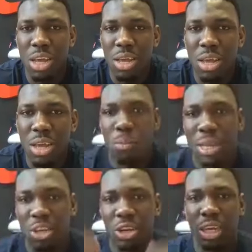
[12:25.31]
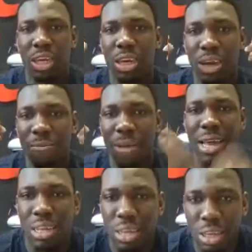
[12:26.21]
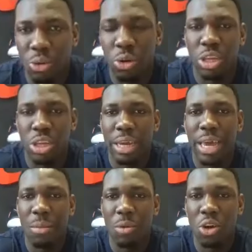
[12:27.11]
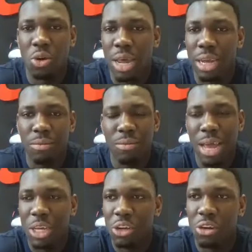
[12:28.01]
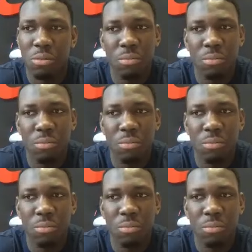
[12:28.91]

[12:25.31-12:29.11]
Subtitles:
more mentally advanced to the game. You know, like, last year